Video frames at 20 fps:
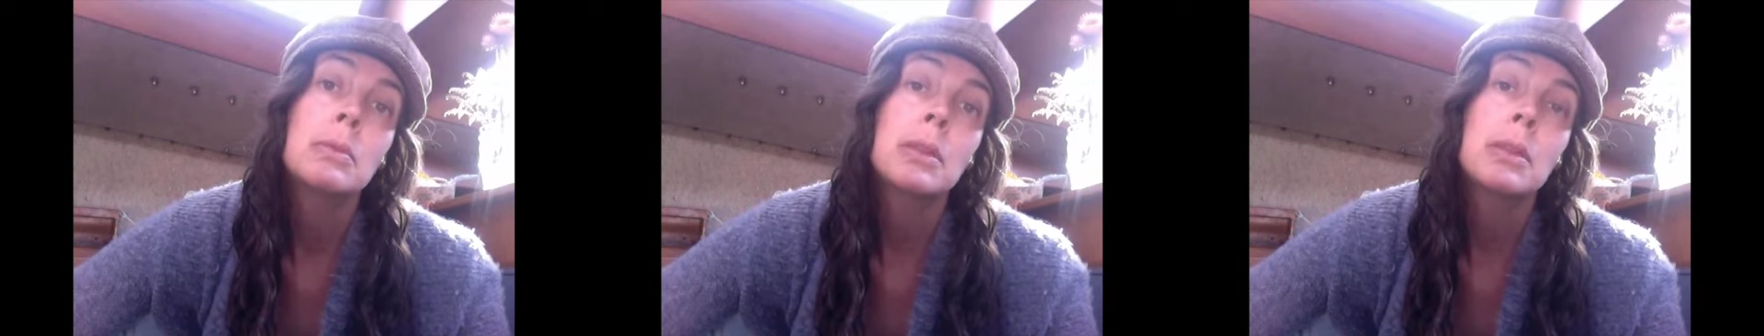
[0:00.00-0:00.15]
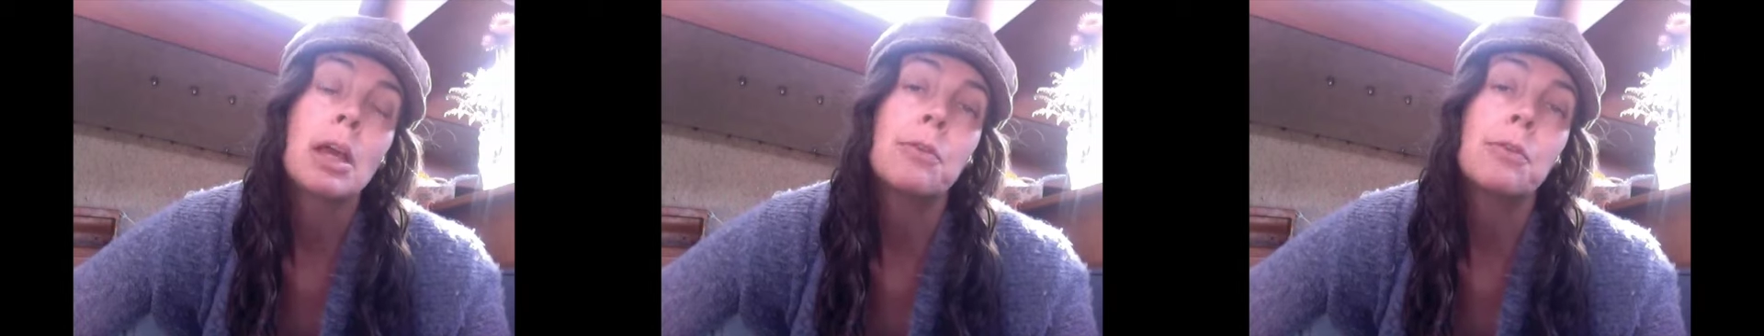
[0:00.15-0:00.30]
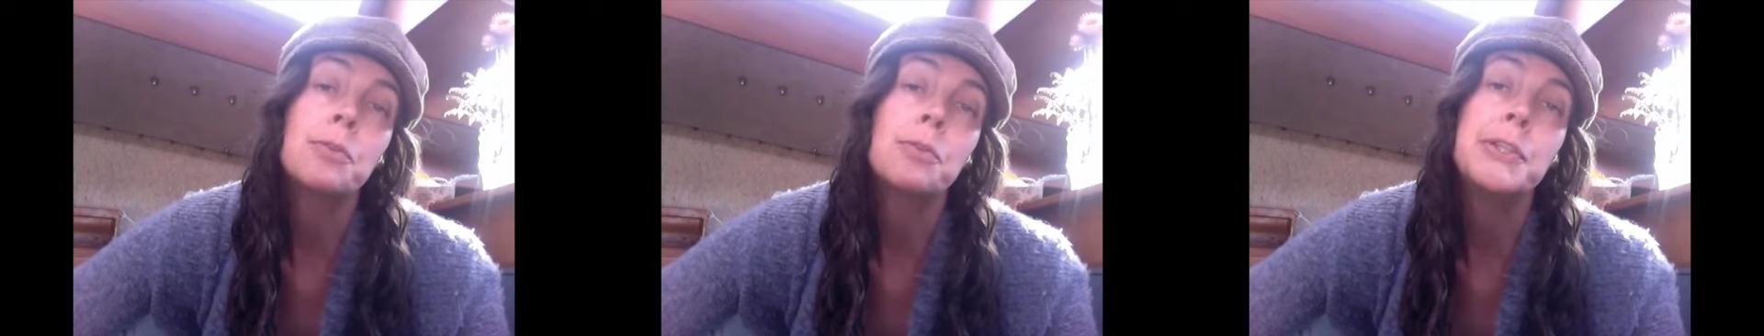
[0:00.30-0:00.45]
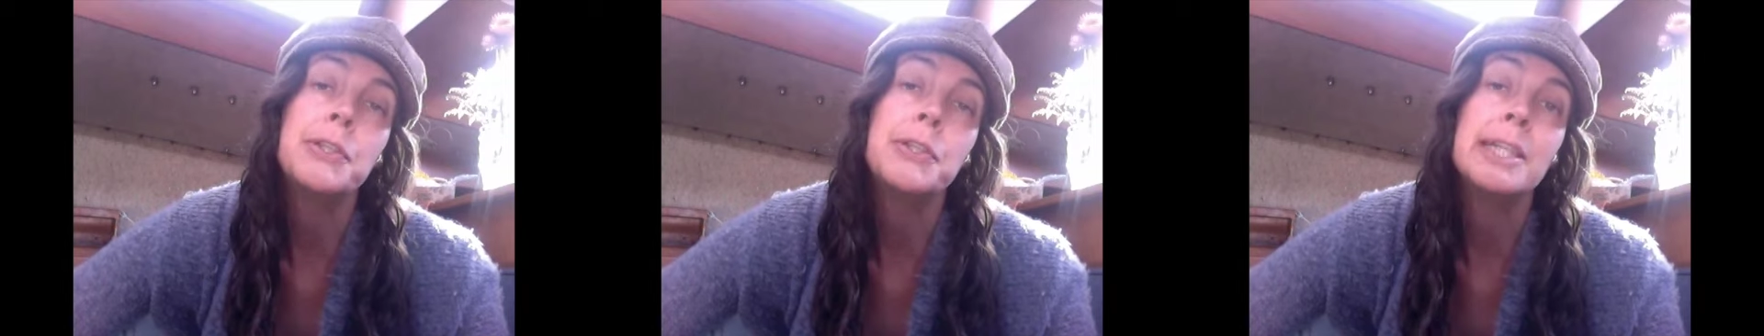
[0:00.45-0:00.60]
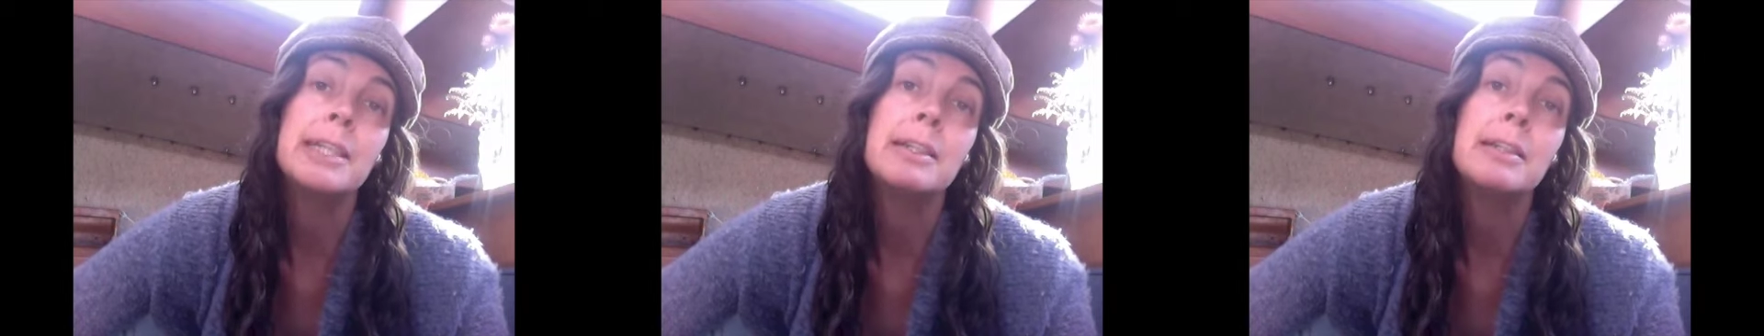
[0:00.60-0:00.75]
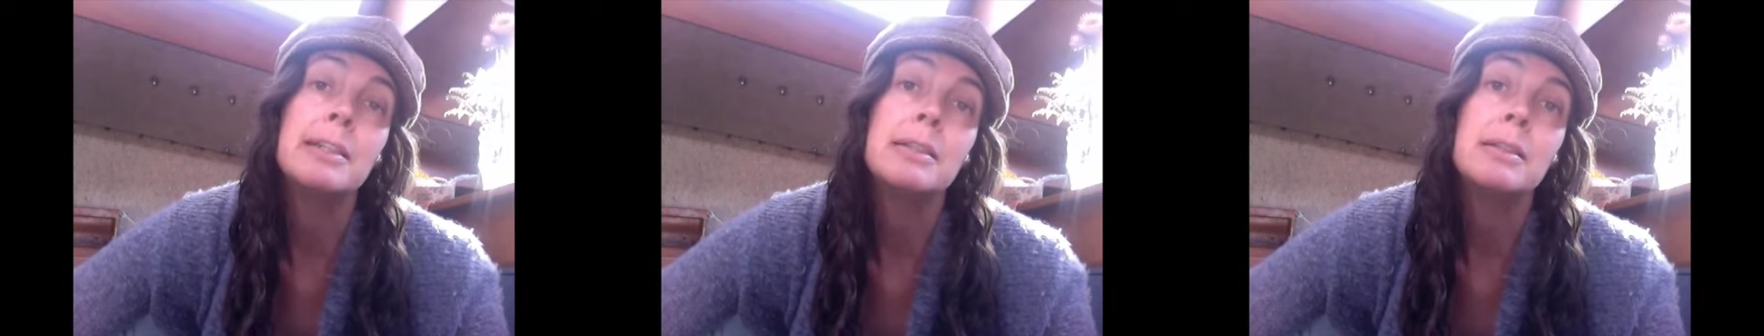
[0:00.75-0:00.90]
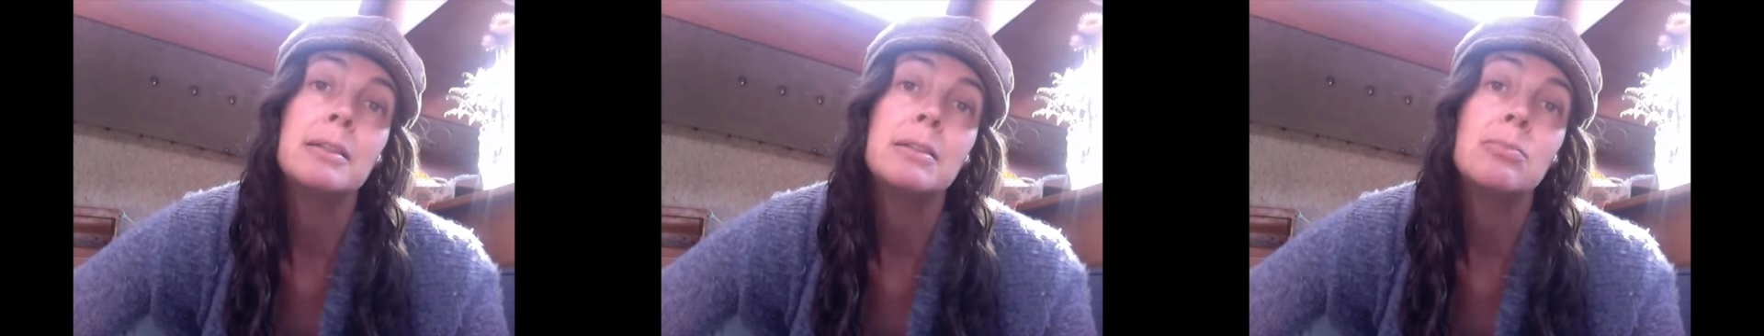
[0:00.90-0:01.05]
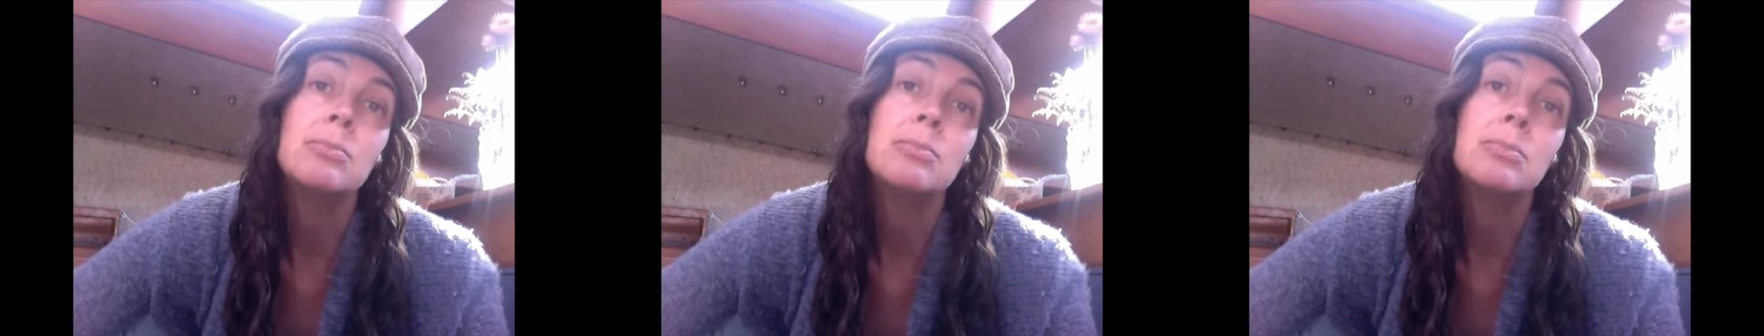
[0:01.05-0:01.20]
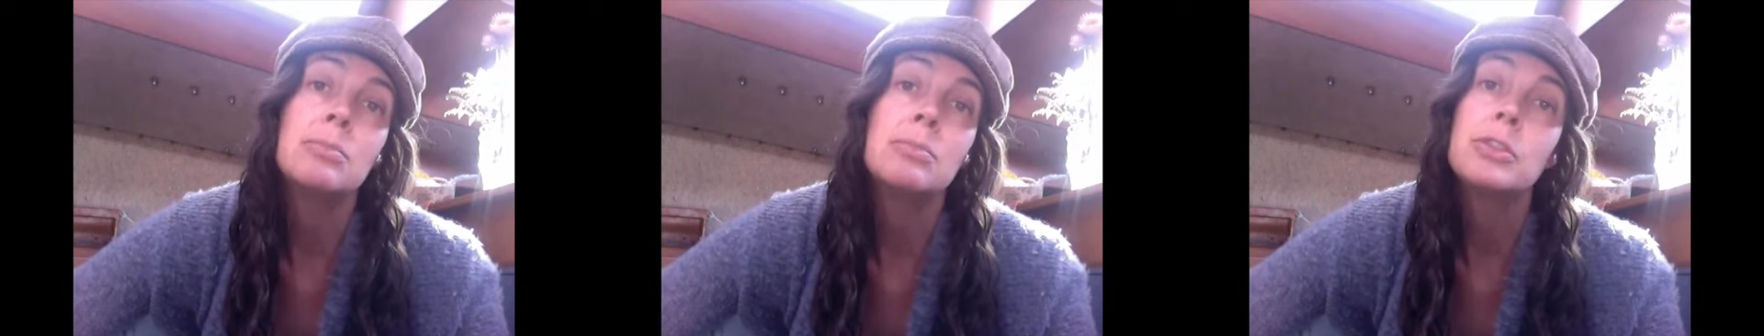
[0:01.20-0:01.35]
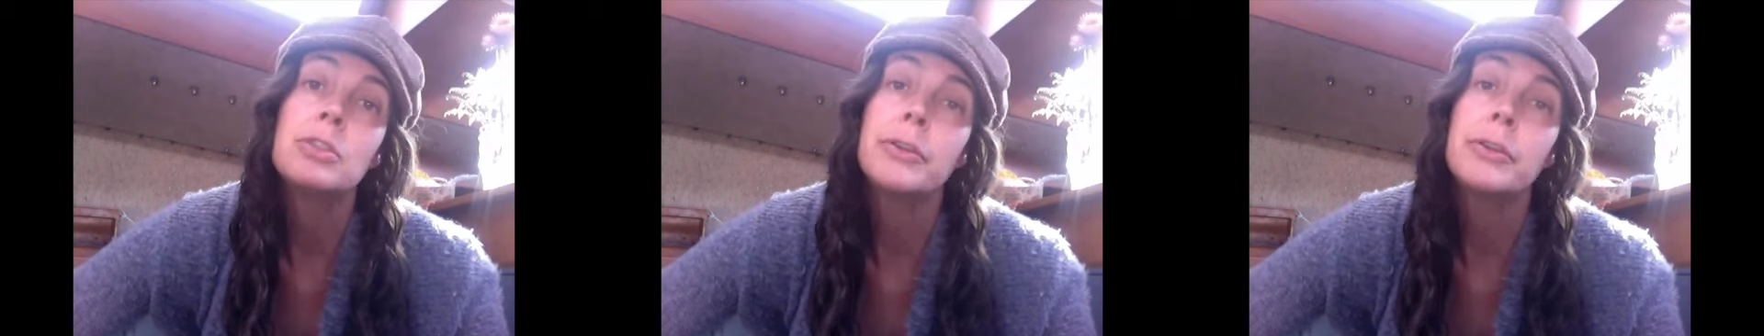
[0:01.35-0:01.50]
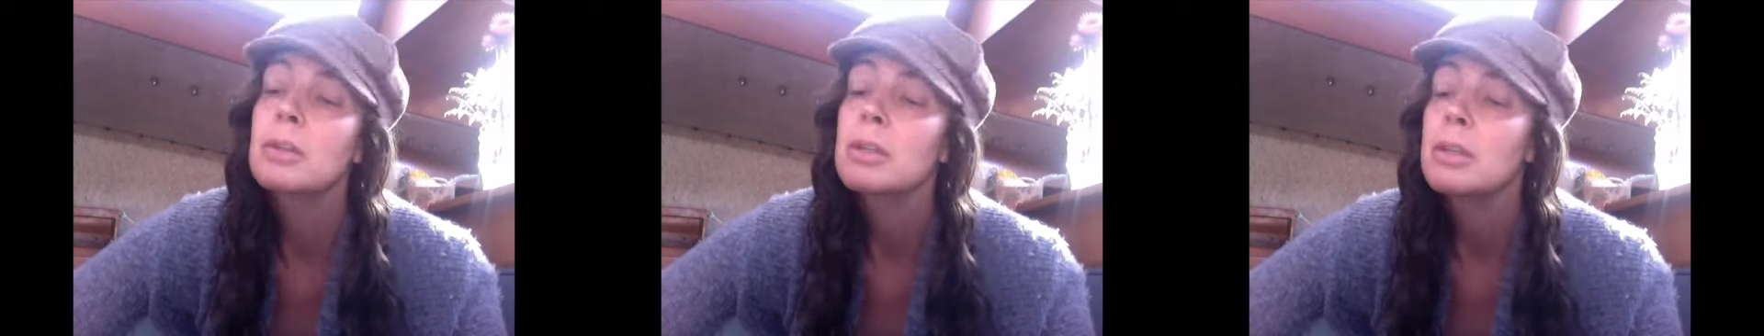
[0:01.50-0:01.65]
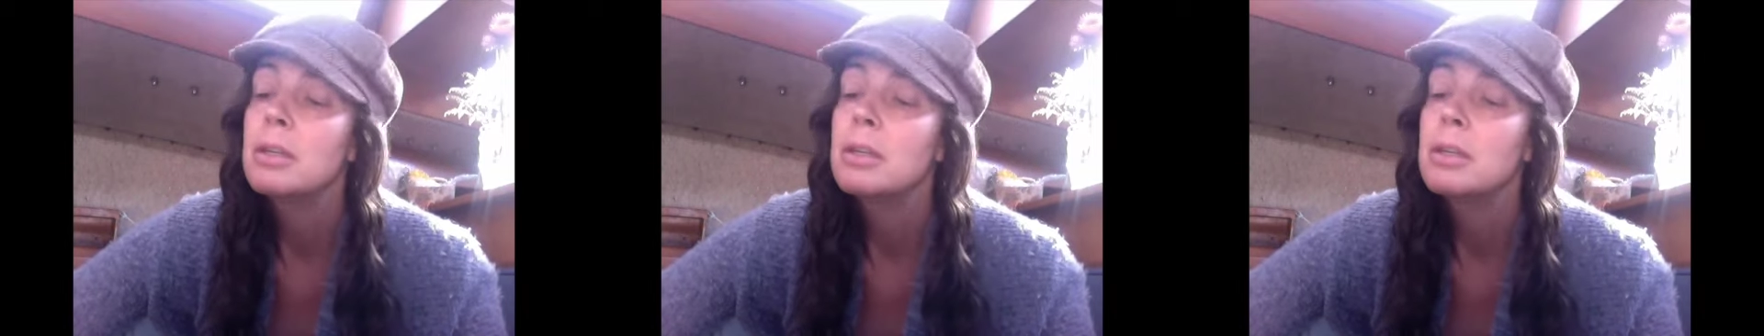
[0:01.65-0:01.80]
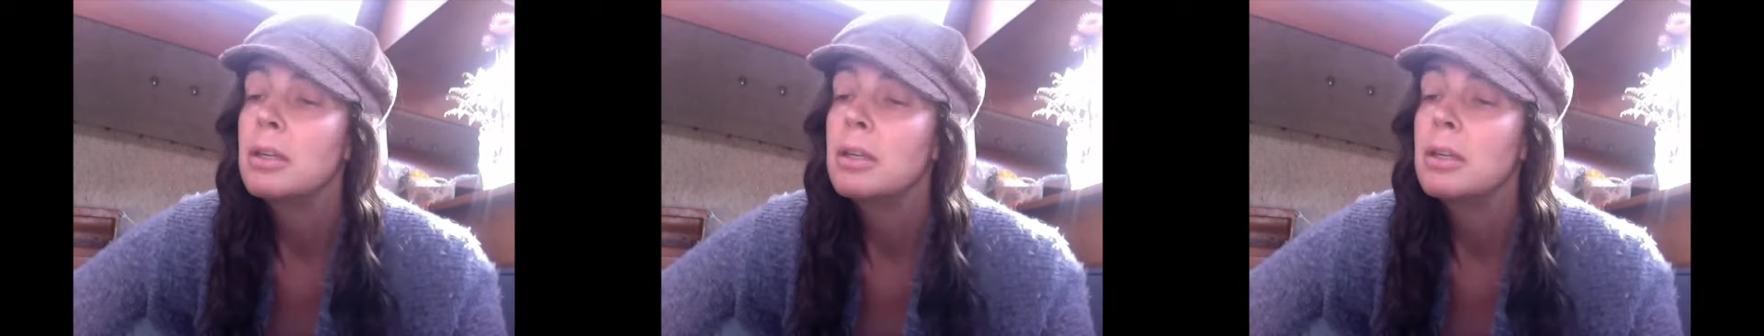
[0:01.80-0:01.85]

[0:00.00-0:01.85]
I've seen it. Just